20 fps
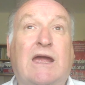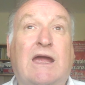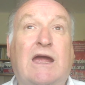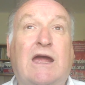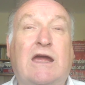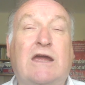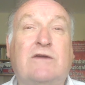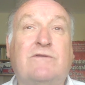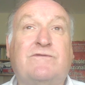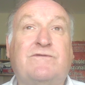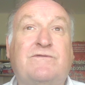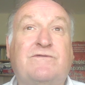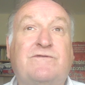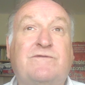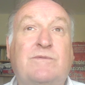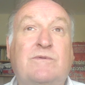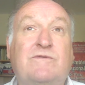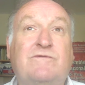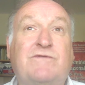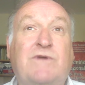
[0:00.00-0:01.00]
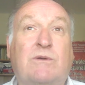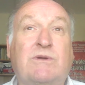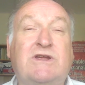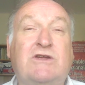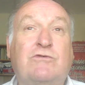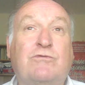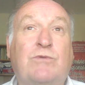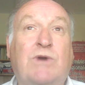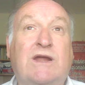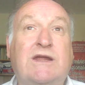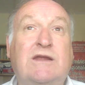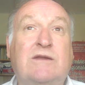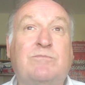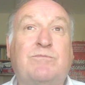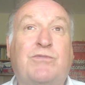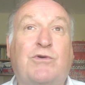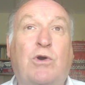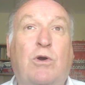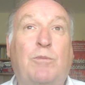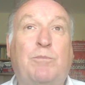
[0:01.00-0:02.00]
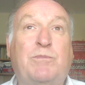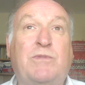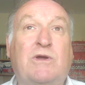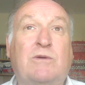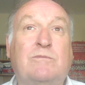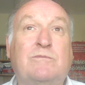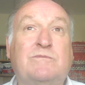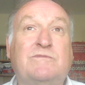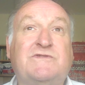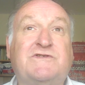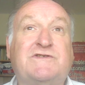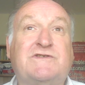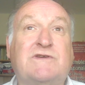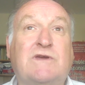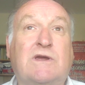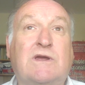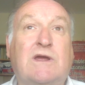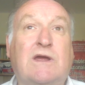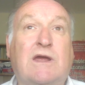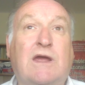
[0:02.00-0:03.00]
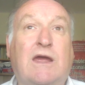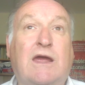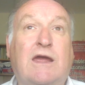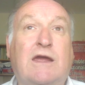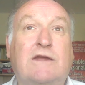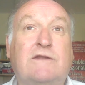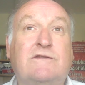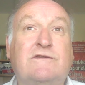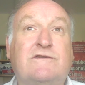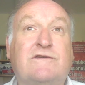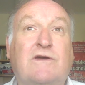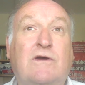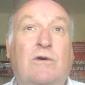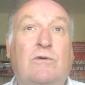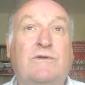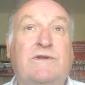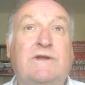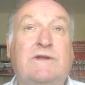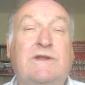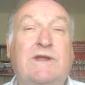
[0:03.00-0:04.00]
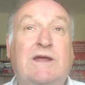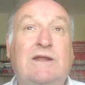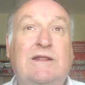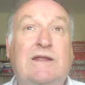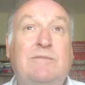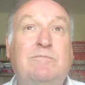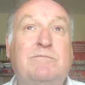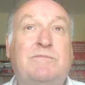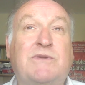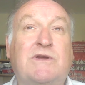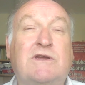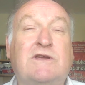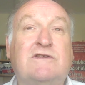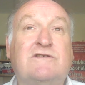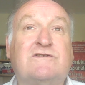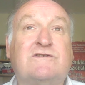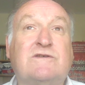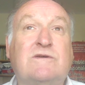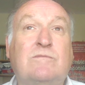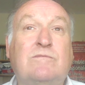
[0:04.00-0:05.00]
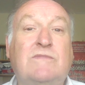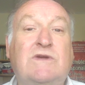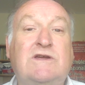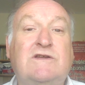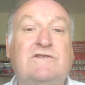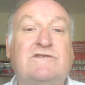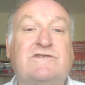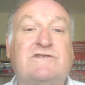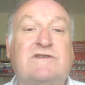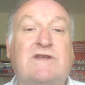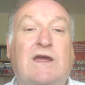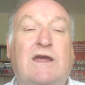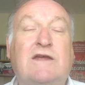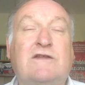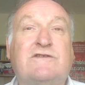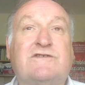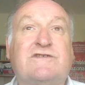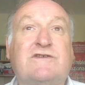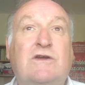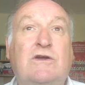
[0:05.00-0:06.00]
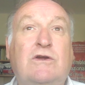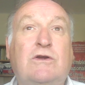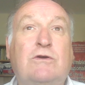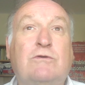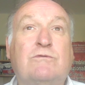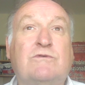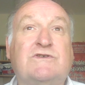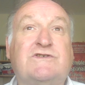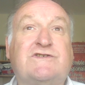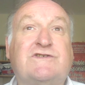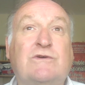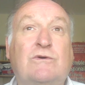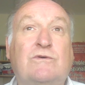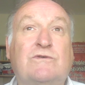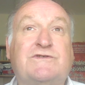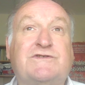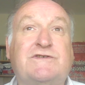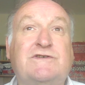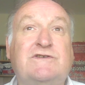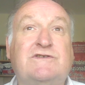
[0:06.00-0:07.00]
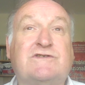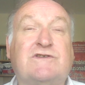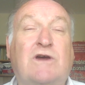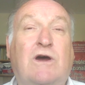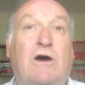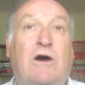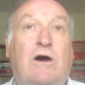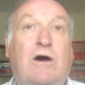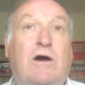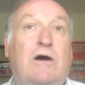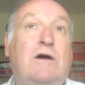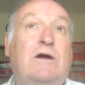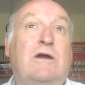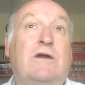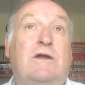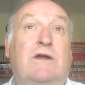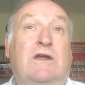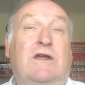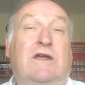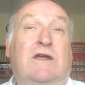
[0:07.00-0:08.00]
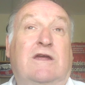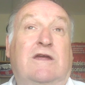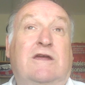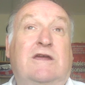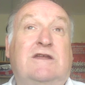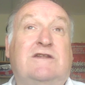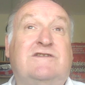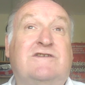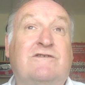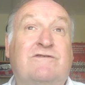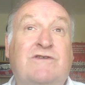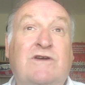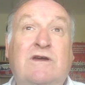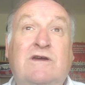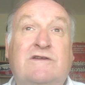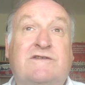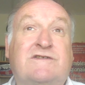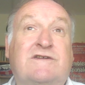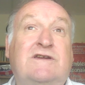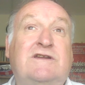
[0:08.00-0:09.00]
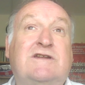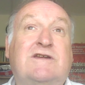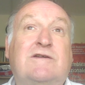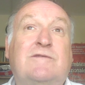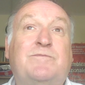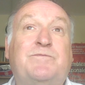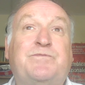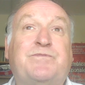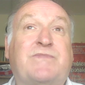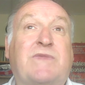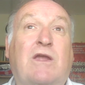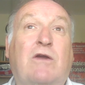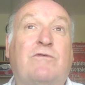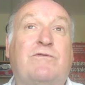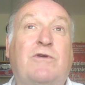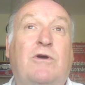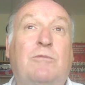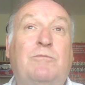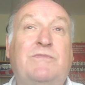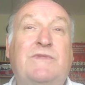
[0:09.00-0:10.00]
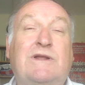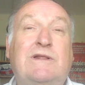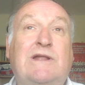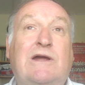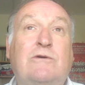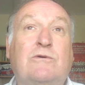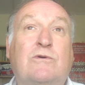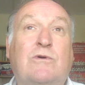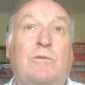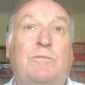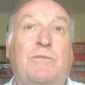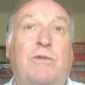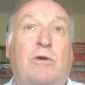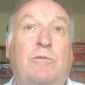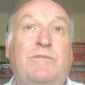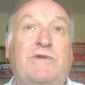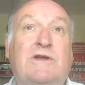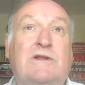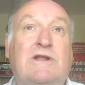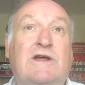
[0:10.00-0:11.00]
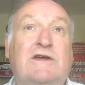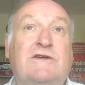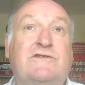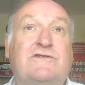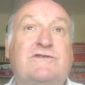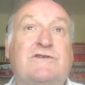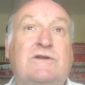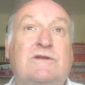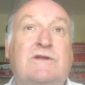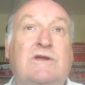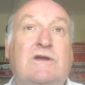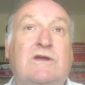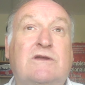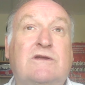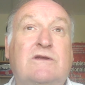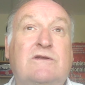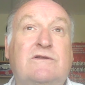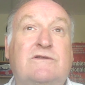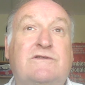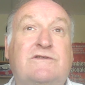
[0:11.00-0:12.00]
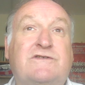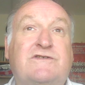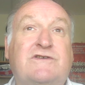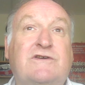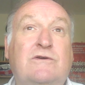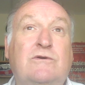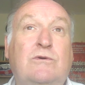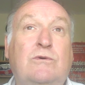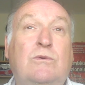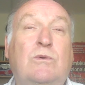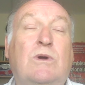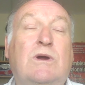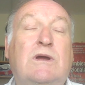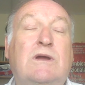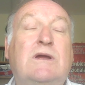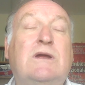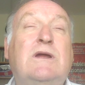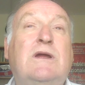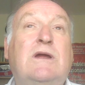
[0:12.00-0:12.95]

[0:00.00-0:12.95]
have very great problems. And holding the Olympics means that resources are diverted from the local population to